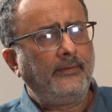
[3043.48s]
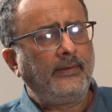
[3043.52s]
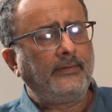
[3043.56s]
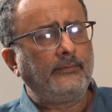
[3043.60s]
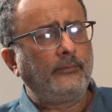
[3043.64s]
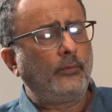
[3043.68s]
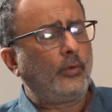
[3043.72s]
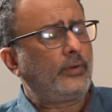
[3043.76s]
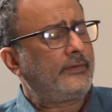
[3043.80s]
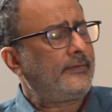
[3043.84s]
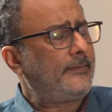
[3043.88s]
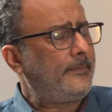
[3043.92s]

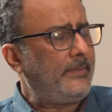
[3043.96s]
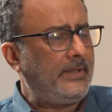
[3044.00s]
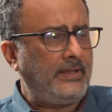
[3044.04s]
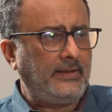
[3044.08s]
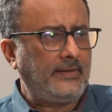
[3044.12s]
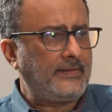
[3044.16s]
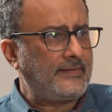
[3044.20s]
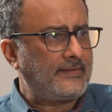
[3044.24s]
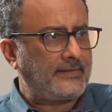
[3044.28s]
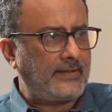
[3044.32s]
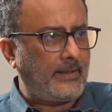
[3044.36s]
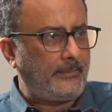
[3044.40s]
What's
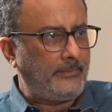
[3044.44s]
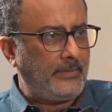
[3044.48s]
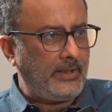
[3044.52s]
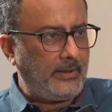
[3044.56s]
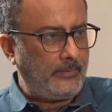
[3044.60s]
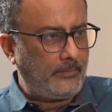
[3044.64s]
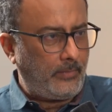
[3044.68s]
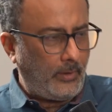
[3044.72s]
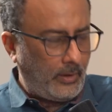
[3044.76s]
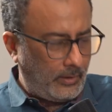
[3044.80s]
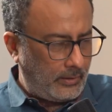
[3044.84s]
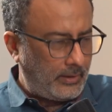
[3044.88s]
been the
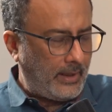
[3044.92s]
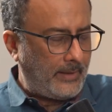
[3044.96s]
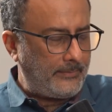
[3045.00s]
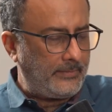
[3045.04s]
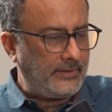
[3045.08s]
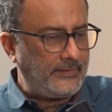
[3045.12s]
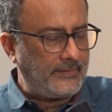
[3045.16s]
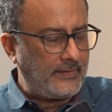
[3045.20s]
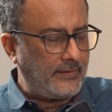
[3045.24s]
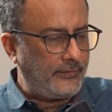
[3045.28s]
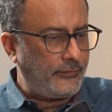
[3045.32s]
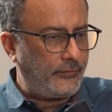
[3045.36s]
stumbling block? I
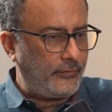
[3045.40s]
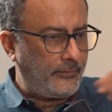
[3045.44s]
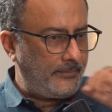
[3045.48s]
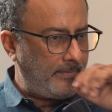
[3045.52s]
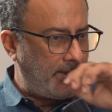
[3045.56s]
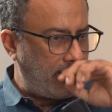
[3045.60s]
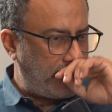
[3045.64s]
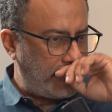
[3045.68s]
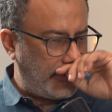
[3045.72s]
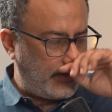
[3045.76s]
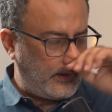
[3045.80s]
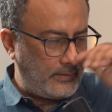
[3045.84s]
mean, since you
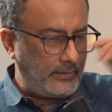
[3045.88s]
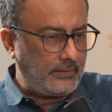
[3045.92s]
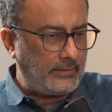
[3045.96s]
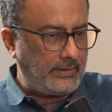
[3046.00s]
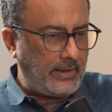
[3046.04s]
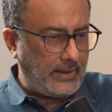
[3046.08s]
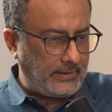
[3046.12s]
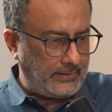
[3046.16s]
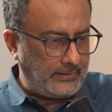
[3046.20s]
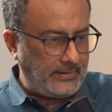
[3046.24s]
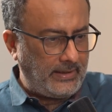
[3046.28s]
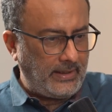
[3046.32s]
mentioned
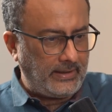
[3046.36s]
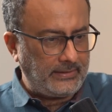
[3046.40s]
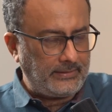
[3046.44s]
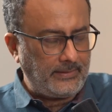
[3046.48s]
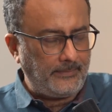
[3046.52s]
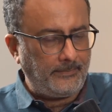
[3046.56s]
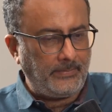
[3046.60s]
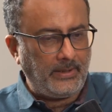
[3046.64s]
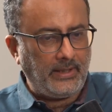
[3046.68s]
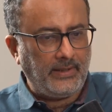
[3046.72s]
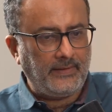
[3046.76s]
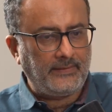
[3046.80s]
that the
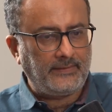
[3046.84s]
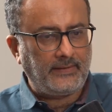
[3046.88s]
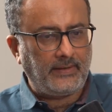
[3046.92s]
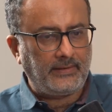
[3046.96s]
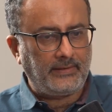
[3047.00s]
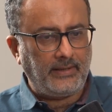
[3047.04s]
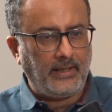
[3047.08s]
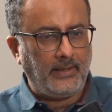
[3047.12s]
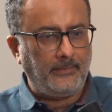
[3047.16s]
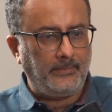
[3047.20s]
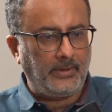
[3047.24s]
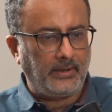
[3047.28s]
other players are
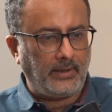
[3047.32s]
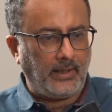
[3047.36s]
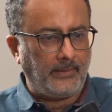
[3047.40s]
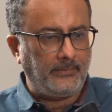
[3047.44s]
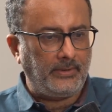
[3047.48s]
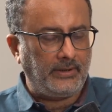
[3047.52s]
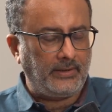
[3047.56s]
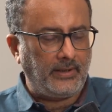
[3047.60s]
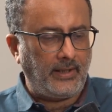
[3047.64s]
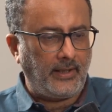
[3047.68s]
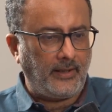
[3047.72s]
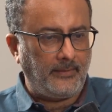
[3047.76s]
there, but I
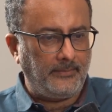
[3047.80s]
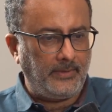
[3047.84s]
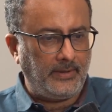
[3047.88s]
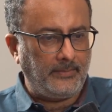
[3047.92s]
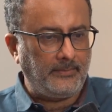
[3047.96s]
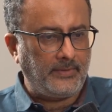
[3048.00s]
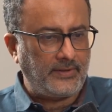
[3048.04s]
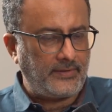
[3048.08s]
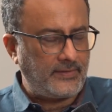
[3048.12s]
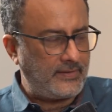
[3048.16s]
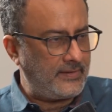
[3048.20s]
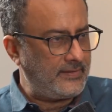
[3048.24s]
mean, there have
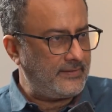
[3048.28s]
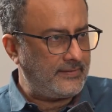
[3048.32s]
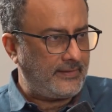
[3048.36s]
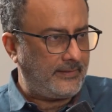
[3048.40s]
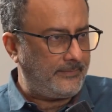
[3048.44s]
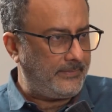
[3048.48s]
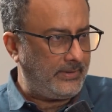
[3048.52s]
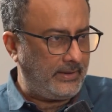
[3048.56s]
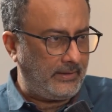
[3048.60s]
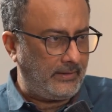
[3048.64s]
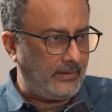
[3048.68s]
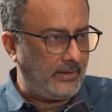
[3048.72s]
been machines
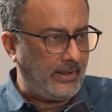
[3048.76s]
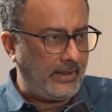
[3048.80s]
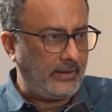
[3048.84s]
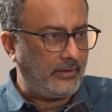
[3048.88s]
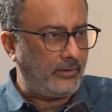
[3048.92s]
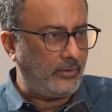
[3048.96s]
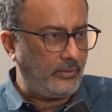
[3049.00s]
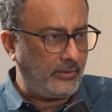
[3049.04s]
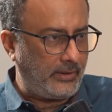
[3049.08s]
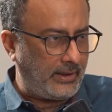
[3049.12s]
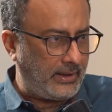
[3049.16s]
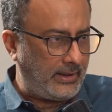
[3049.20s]
I've been like
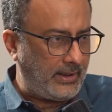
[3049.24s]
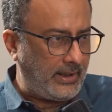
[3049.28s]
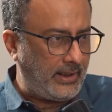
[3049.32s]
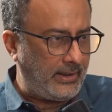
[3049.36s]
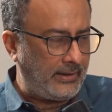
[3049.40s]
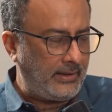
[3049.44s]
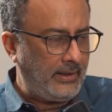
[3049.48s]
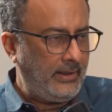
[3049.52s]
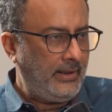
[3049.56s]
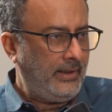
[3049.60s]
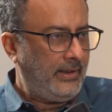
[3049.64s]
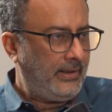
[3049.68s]
looking
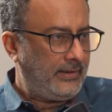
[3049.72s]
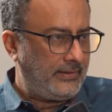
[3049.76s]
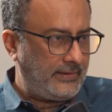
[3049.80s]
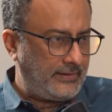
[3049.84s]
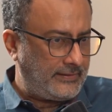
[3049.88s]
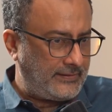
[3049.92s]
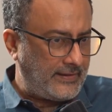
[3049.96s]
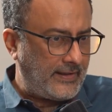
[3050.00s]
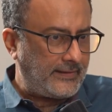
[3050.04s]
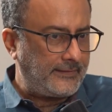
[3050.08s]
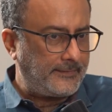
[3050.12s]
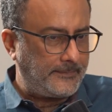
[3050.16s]
at. The
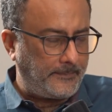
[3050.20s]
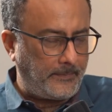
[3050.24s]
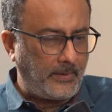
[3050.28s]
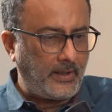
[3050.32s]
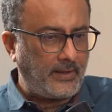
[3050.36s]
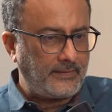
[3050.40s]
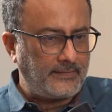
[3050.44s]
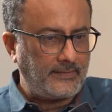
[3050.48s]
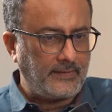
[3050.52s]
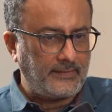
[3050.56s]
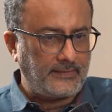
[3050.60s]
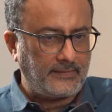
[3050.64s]
jet
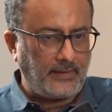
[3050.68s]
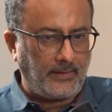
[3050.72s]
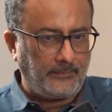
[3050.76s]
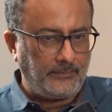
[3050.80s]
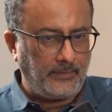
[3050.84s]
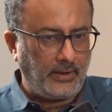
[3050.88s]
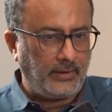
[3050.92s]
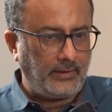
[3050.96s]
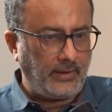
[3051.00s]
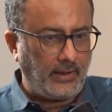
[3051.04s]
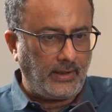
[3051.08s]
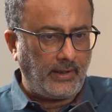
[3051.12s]
press is
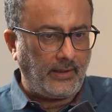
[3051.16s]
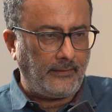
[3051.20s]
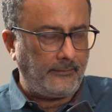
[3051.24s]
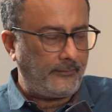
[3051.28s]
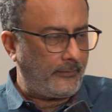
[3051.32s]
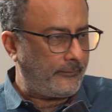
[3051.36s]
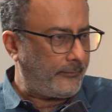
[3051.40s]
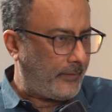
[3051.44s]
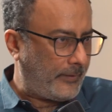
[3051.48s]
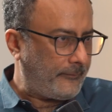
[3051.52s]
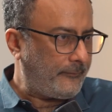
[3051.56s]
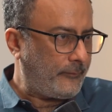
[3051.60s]
something that
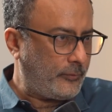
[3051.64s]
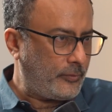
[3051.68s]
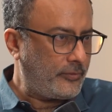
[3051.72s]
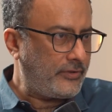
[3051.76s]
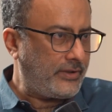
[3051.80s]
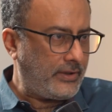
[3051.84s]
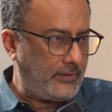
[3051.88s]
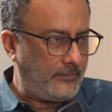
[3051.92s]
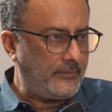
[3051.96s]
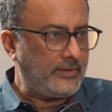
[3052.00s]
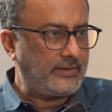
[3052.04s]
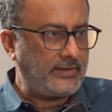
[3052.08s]
from
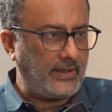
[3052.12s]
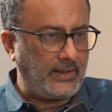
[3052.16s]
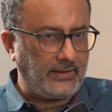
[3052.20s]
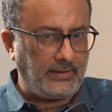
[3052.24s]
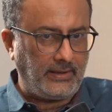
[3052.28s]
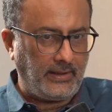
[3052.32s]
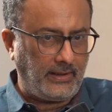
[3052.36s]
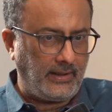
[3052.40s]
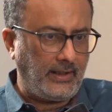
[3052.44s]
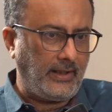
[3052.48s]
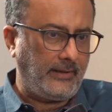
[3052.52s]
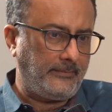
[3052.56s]
Fuji, which I
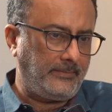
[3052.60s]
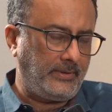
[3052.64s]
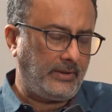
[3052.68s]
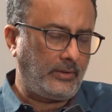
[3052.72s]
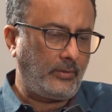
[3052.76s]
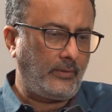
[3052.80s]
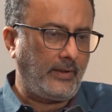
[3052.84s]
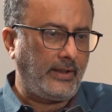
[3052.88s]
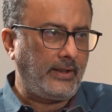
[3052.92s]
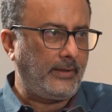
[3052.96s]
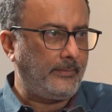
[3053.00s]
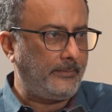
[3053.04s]
think I've
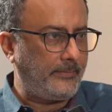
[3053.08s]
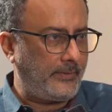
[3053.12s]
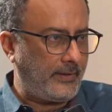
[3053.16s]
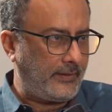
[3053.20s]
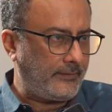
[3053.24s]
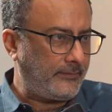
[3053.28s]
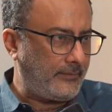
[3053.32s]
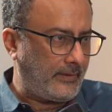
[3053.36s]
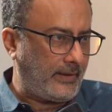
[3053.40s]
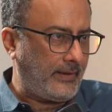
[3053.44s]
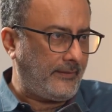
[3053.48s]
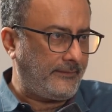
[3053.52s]
been quite
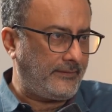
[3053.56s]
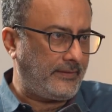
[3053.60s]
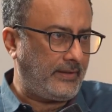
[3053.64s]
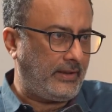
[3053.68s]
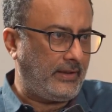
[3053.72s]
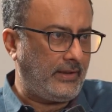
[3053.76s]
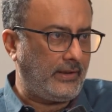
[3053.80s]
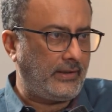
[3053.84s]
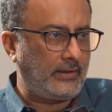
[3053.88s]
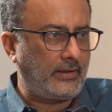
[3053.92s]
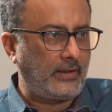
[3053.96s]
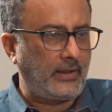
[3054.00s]
impressed when I've
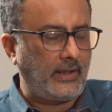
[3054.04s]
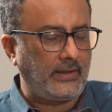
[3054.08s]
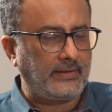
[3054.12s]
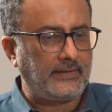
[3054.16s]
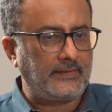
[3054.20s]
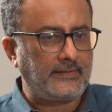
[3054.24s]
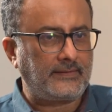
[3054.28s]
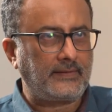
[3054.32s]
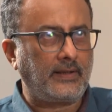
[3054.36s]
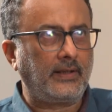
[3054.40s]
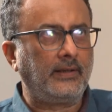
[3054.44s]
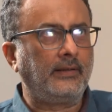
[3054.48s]
seen it on
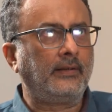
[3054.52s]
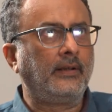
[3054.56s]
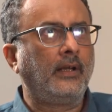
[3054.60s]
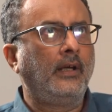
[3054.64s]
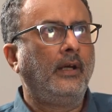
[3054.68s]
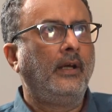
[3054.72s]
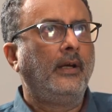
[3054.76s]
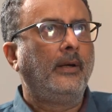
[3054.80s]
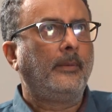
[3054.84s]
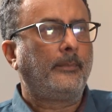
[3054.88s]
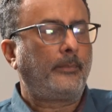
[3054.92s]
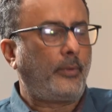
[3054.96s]
other sides.
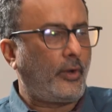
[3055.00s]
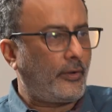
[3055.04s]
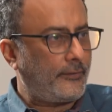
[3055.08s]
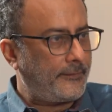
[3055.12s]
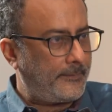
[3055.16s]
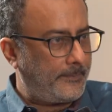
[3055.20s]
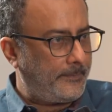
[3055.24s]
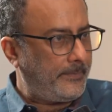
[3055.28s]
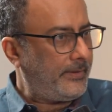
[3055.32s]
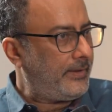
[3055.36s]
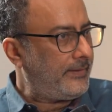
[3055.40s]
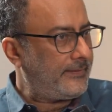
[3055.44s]

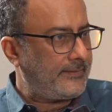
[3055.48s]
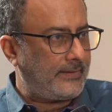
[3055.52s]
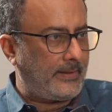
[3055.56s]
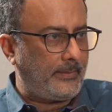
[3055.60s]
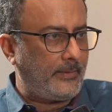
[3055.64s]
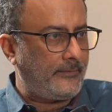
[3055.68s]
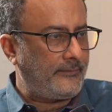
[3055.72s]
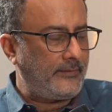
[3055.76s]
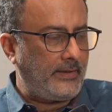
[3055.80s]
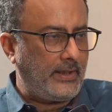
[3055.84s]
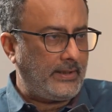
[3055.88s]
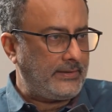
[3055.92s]
Prosper,
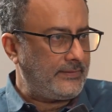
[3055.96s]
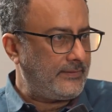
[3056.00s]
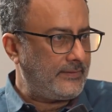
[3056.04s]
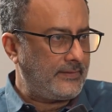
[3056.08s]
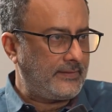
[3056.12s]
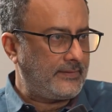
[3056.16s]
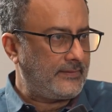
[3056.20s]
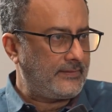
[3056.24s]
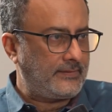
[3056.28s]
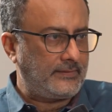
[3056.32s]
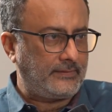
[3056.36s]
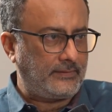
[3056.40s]
some of the
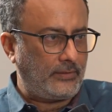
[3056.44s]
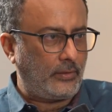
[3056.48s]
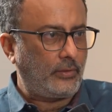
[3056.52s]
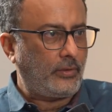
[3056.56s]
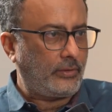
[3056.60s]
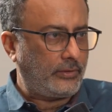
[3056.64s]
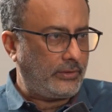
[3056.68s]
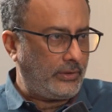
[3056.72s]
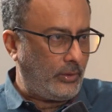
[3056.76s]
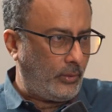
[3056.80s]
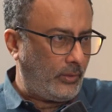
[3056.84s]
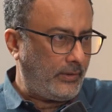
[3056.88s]
engines,
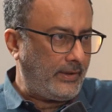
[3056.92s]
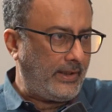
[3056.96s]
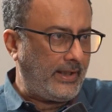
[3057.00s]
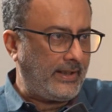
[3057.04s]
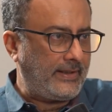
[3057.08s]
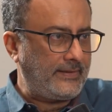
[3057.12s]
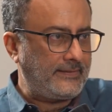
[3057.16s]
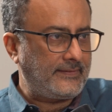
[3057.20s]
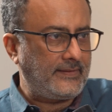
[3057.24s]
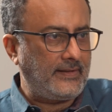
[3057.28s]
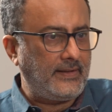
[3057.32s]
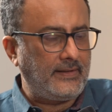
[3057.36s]
the old
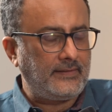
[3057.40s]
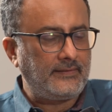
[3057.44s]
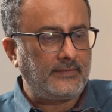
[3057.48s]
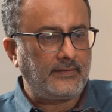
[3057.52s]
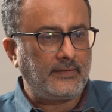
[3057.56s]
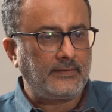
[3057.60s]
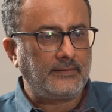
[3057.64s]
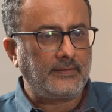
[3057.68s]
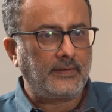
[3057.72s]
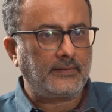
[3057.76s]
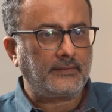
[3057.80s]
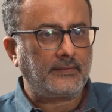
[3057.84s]
legacy
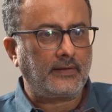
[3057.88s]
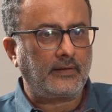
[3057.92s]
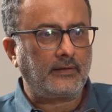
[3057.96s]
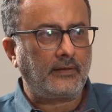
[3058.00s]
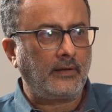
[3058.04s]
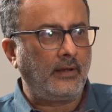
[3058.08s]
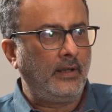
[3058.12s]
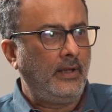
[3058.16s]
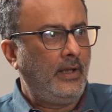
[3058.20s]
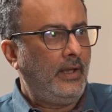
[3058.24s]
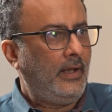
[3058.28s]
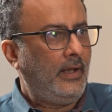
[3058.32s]
engines,
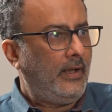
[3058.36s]
etc.